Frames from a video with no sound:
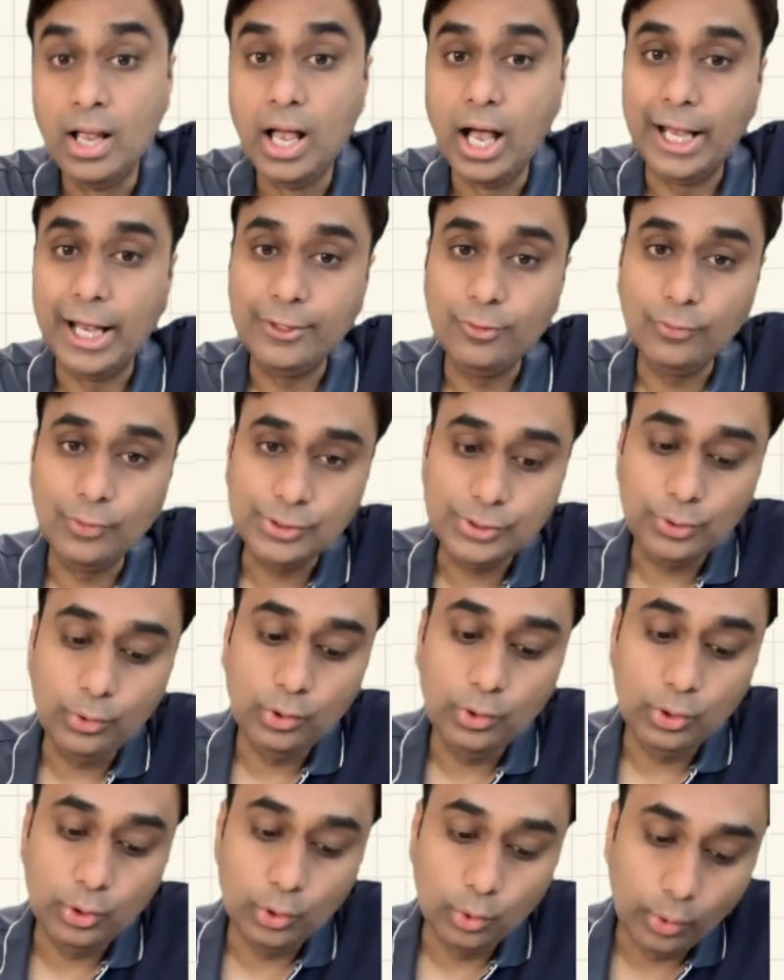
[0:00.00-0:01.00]
I can also
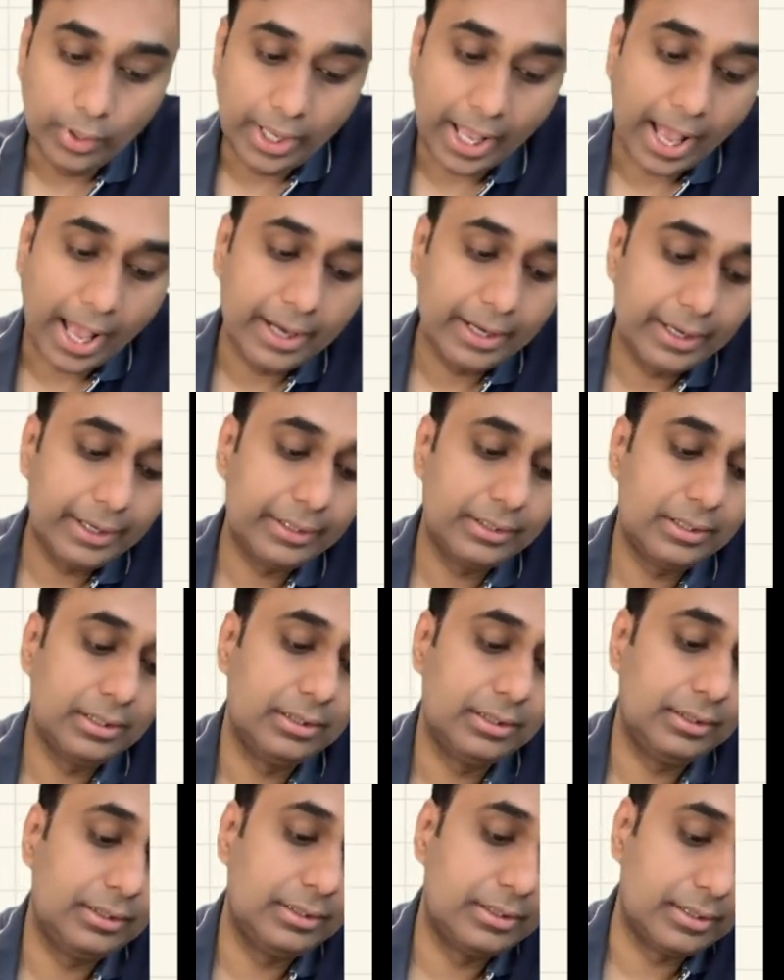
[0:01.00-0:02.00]
look at it
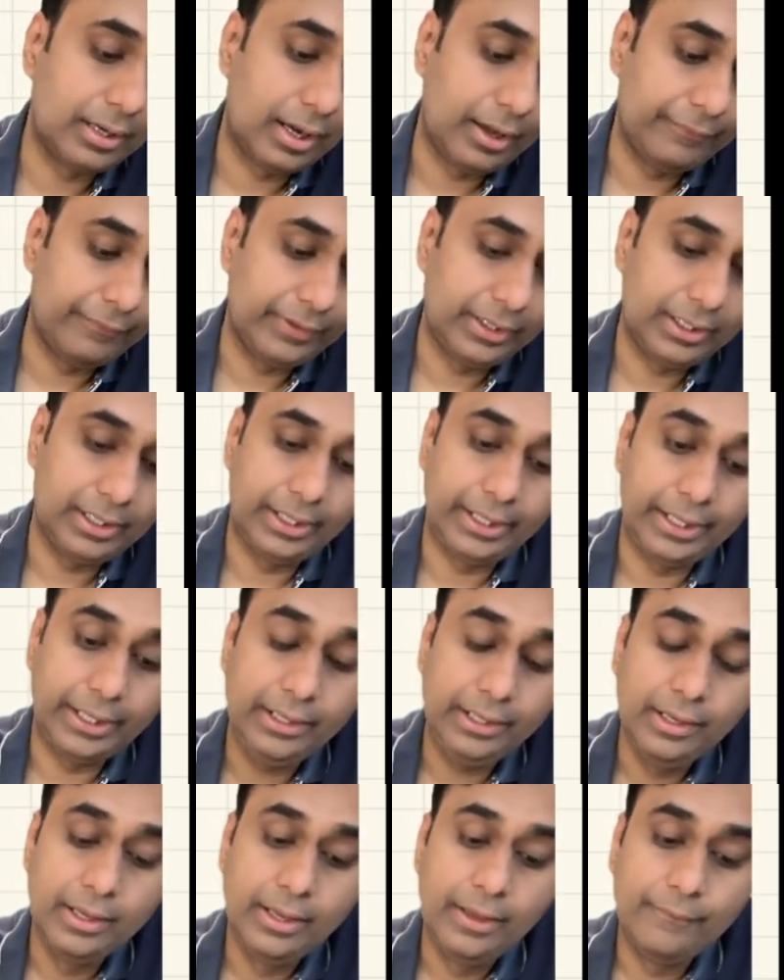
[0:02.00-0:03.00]
graphically,
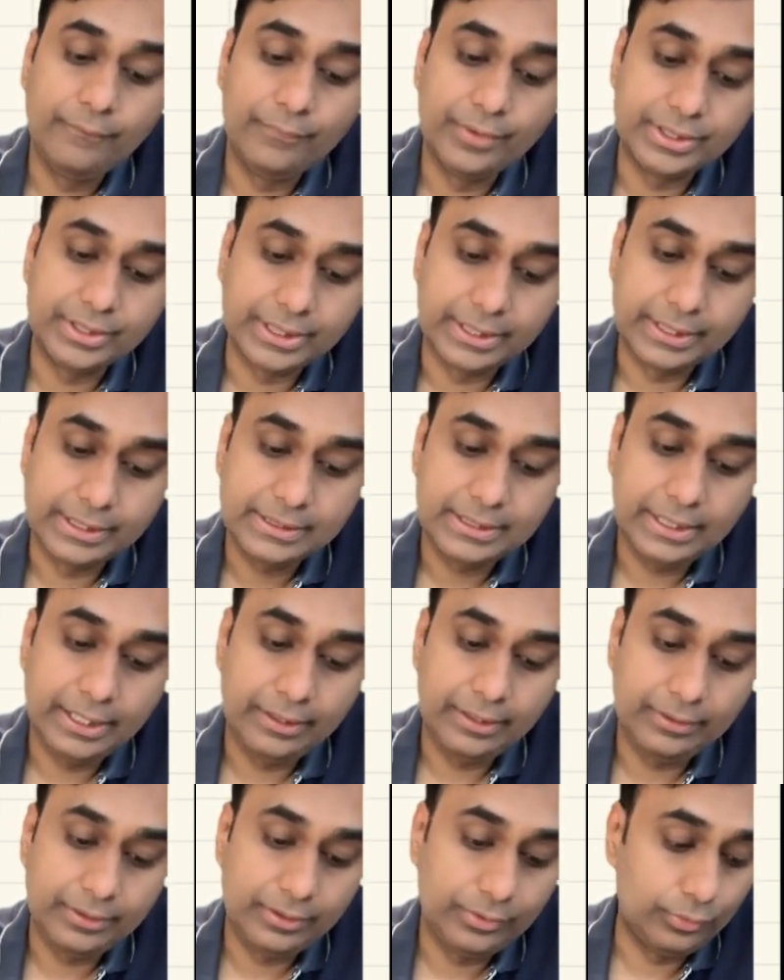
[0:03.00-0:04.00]
which is,
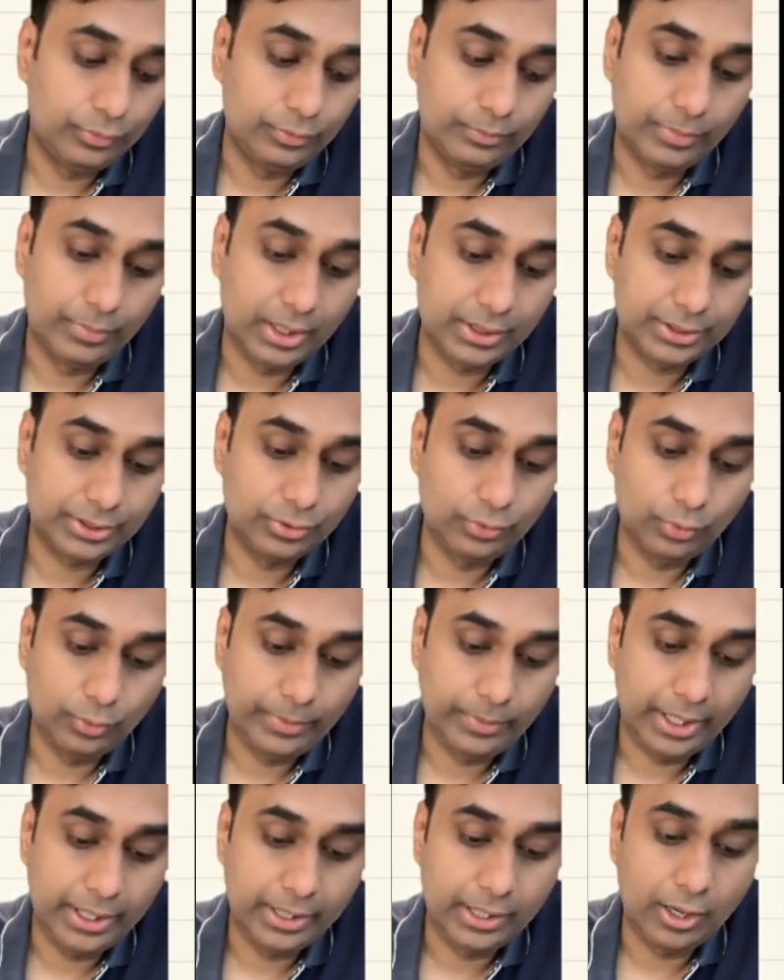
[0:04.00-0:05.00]
you must know
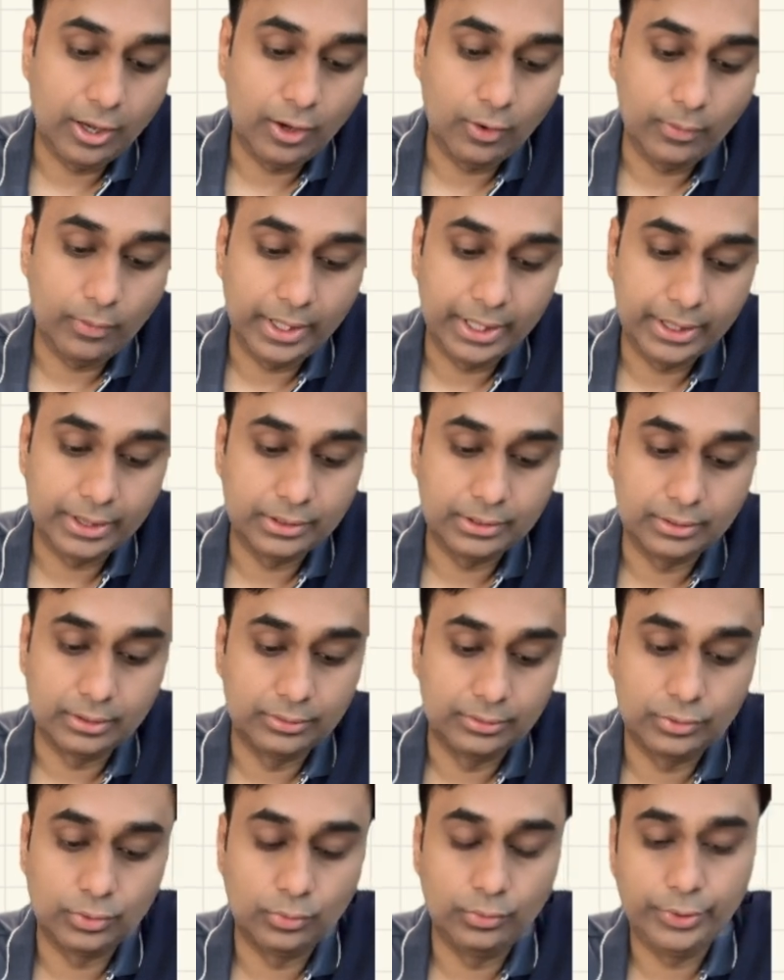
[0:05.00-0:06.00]
by now, I
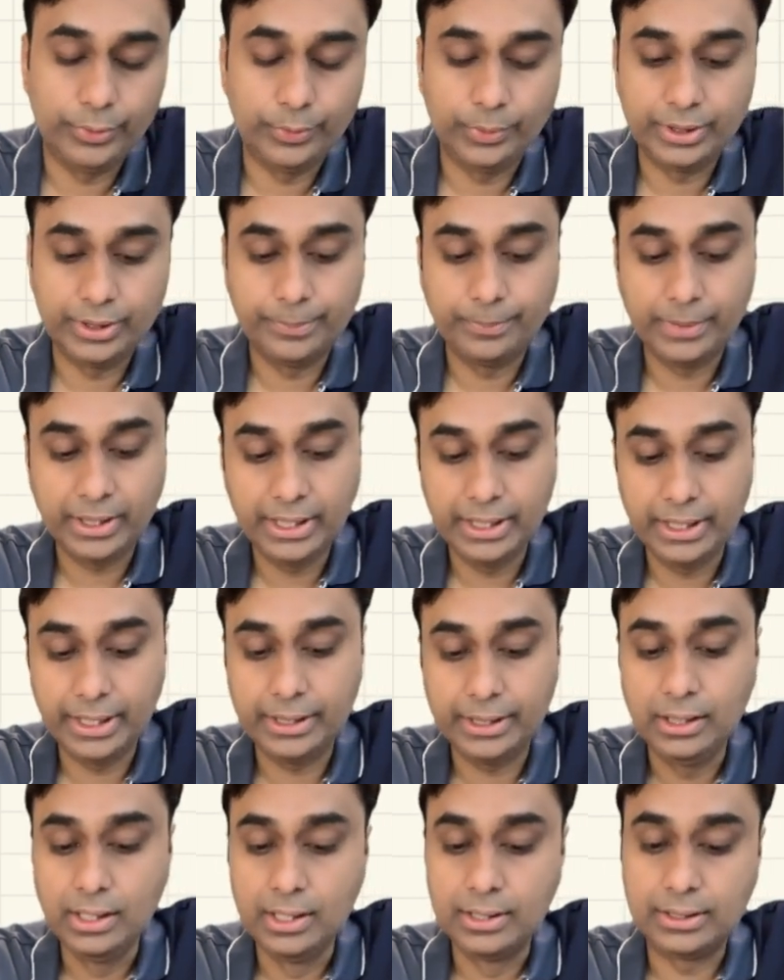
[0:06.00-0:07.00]
told you in the
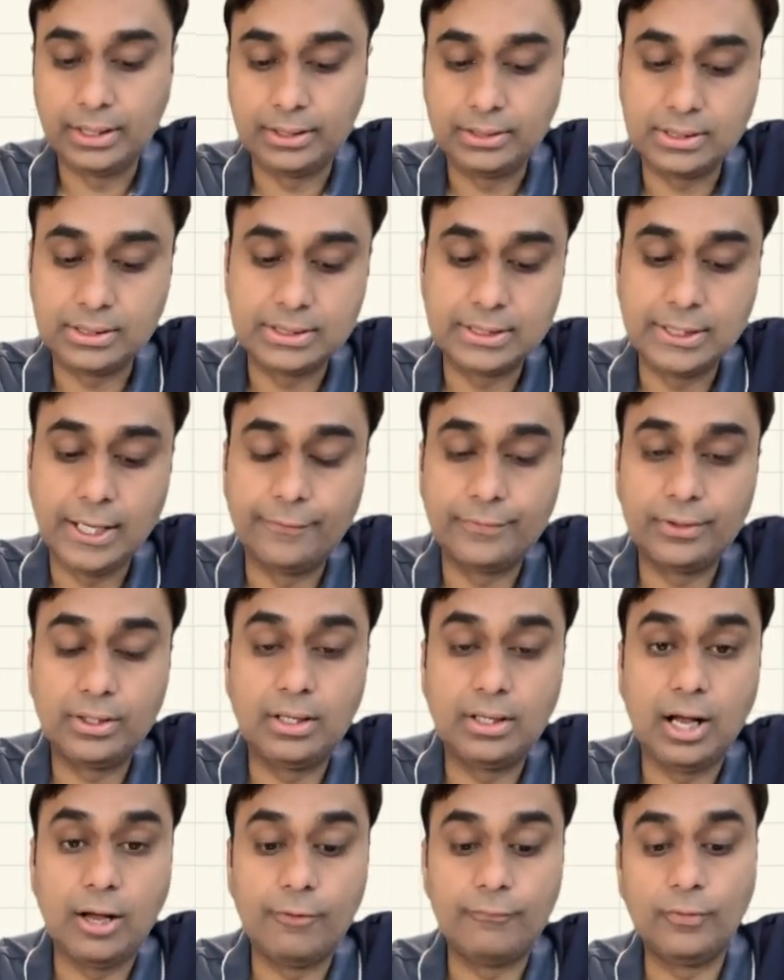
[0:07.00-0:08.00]
beginning, that this is how the
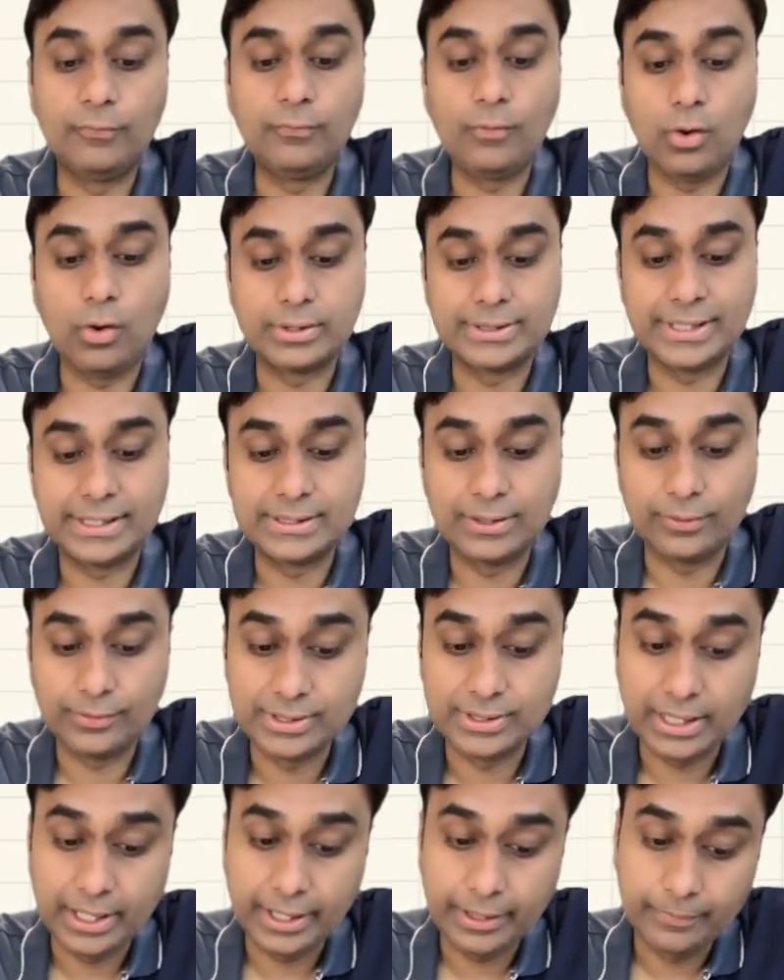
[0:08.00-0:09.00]
graph of cos x
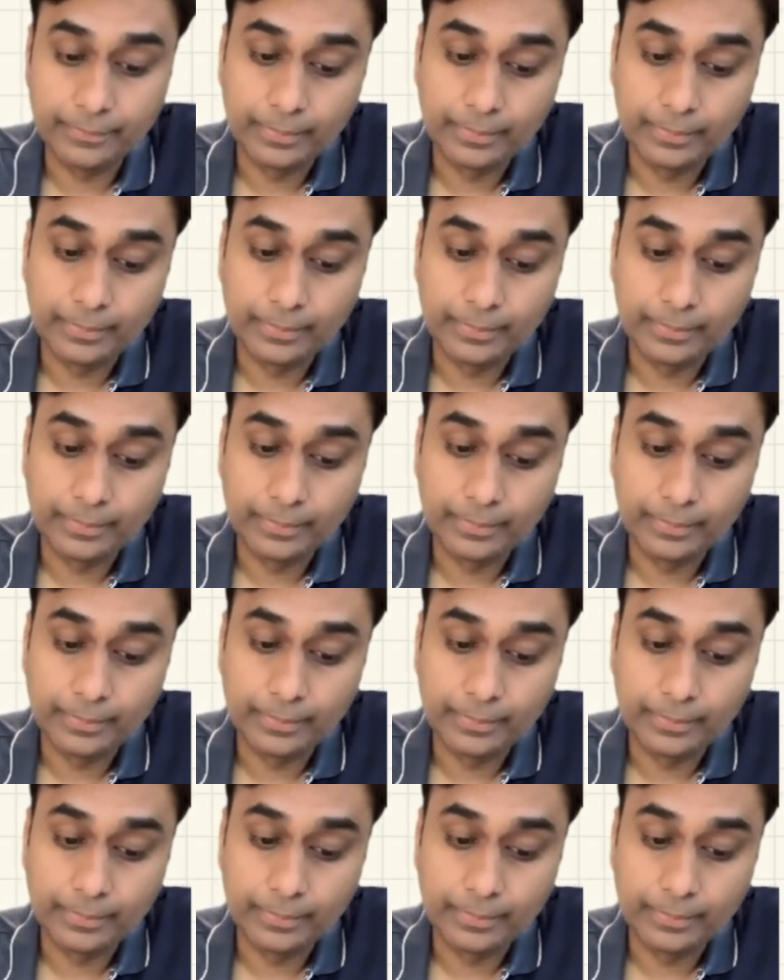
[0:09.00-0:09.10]
looks like.